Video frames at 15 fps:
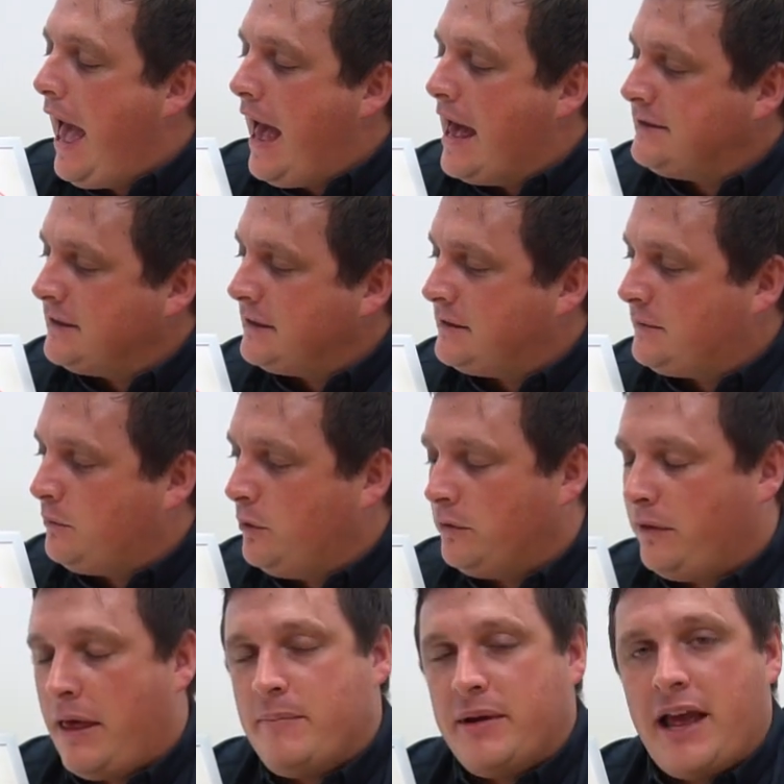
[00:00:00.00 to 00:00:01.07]
as it will
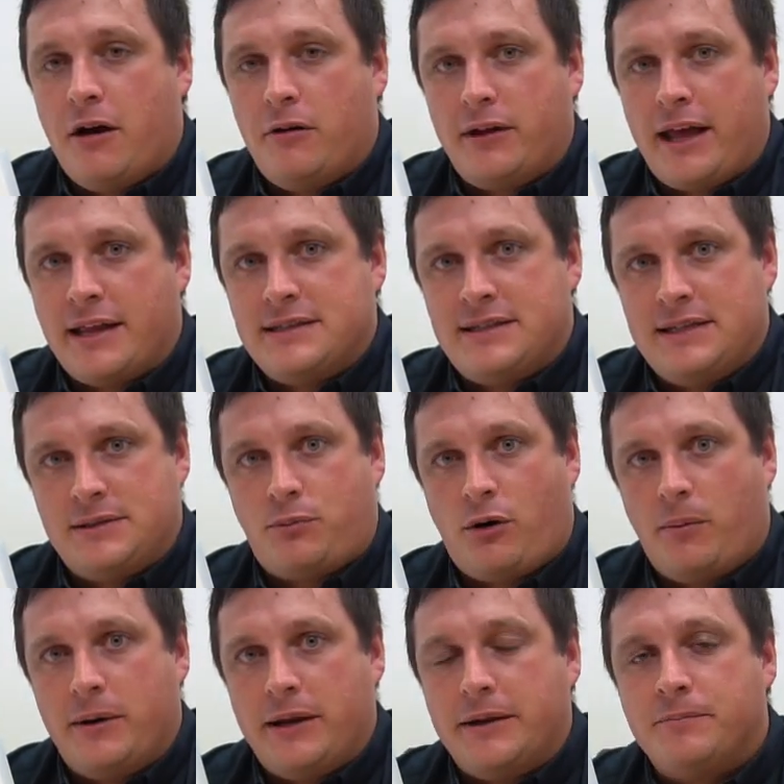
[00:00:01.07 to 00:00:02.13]
then be held against this
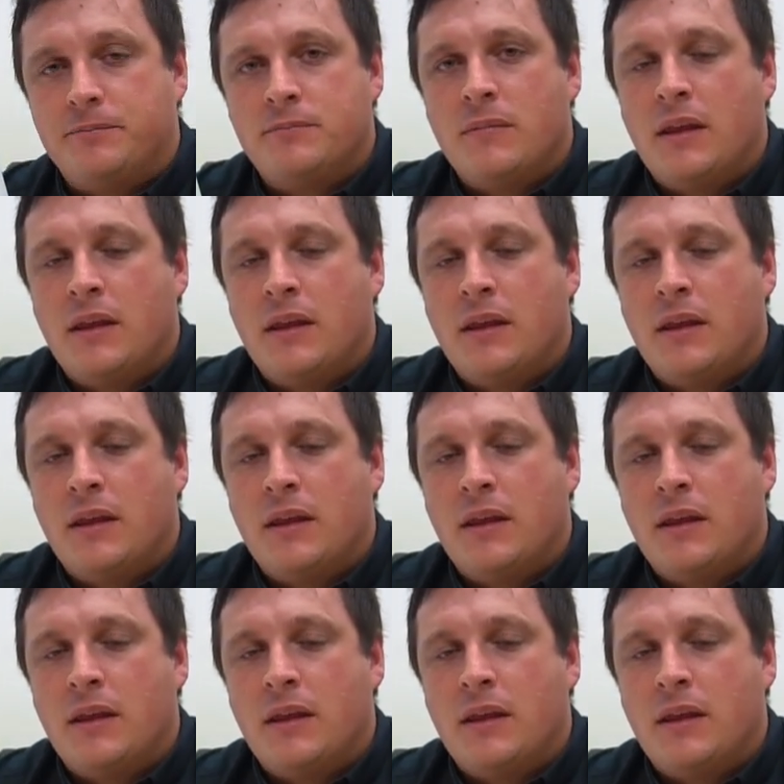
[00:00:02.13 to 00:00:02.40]
property.